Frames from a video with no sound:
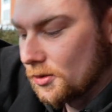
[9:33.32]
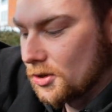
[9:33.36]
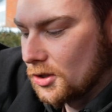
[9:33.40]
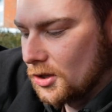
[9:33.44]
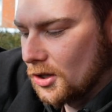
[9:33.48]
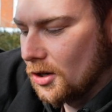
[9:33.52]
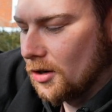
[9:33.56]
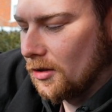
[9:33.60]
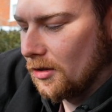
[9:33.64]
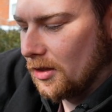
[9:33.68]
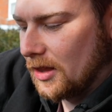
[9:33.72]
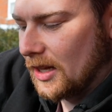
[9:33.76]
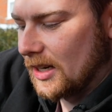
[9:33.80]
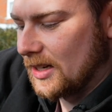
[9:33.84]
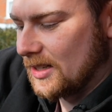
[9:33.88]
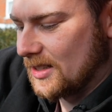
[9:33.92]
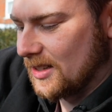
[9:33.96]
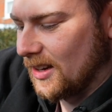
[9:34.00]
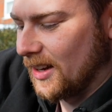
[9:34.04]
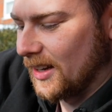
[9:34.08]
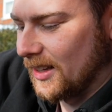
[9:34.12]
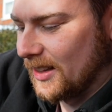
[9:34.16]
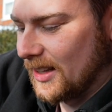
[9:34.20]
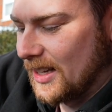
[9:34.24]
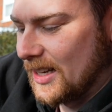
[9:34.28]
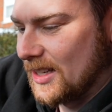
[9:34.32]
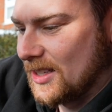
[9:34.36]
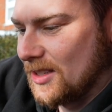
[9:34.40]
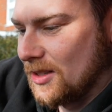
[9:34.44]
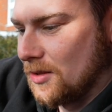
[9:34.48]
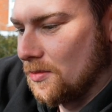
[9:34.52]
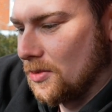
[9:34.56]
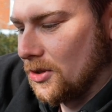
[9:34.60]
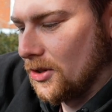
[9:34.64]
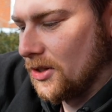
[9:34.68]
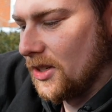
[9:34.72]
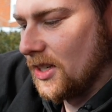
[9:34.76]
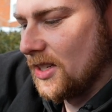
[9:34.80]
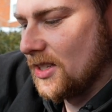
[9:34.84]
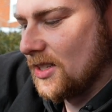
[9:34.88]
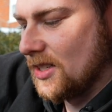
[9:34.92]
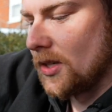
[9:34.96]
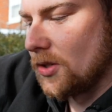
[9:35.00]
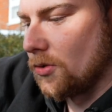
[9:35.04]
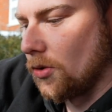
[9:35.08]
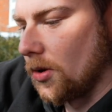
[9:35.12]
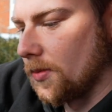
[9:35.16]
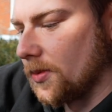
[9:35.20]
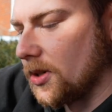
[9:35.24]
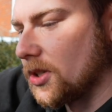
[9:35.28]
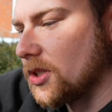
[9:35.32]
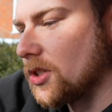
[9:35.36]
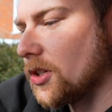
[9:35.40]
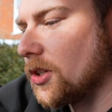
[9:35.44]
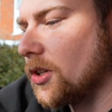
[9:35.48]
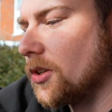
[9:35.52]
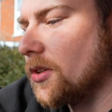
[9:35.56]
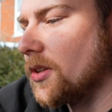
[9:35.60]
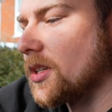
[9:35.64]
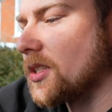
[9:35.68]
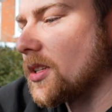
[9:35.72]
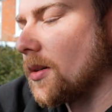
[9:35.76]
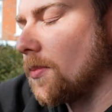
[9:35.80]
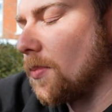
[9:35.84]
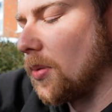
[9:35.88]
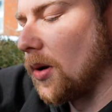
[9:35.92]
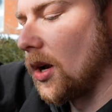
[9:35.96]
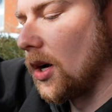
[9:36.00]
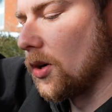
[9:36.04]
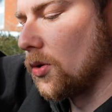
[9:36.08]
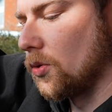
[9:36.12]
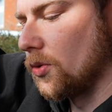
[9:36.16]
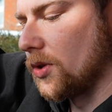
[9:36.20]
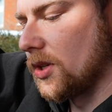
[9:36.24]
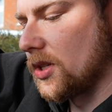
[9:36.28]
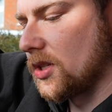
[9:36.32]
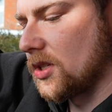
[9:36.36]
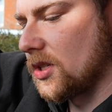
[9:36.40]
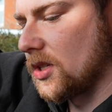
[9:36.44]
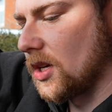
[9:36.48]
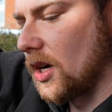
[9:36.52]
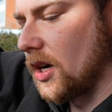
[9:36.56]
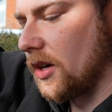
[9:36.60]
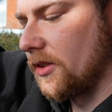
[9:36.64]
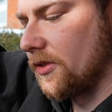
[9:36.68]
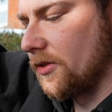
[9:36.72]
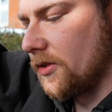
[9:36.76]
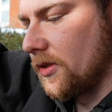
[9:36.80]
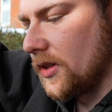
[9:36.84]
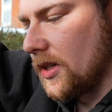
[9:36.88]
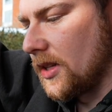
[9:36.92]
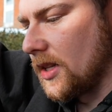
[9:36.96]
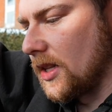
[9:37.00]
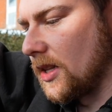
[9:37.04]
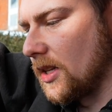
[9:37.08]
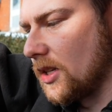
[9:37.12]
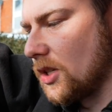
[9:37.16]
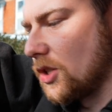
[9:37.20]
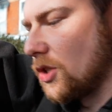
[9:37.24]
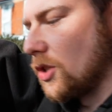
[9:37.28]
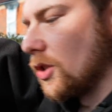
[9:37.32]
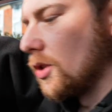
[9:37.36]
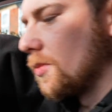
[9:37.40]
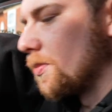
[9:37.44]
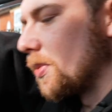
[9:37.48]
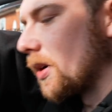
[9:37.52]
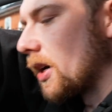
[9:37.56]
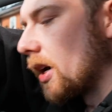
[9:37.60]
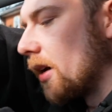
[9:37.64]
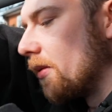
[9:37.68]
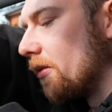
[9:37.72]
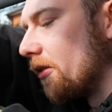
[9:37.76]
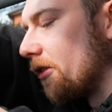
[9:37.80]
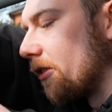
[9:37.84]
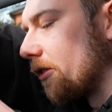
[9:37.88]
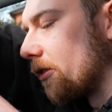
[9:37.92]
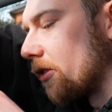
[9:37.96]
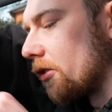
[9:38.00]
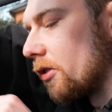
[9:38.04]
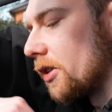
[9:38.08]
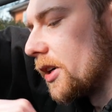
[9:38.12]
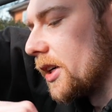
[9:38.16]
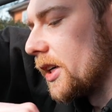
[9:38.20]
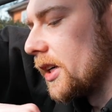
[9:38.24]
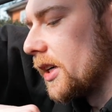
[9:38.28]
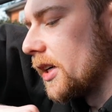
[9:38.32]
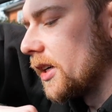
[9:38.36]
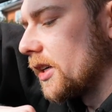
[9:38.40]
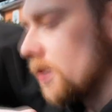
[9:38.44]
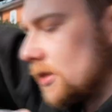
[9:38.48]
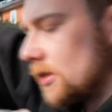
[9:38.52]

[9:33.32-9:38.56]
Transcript: to do things like this, to be honest. So what I'm gonna do is unplug all this stuff, and then this should become free.